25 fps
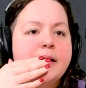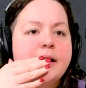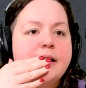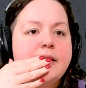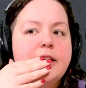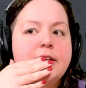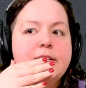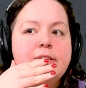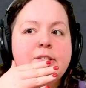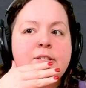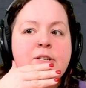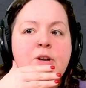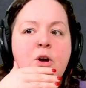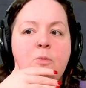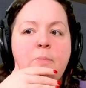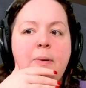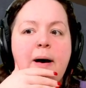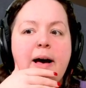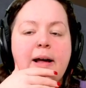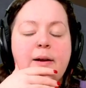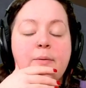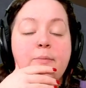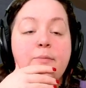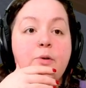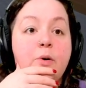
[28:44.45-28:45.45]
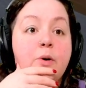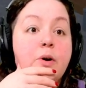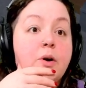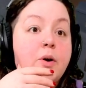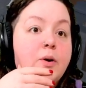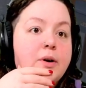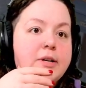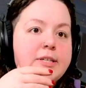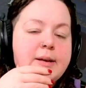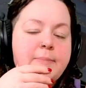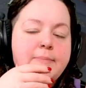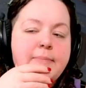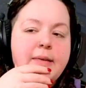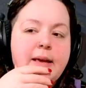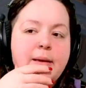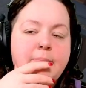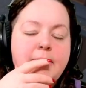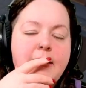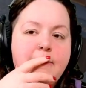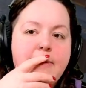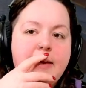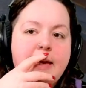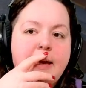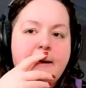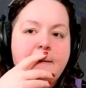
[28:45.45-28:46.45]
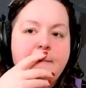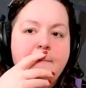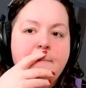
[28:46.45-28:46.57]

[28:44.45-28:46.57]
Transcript: there's no bottom floor or something maybe.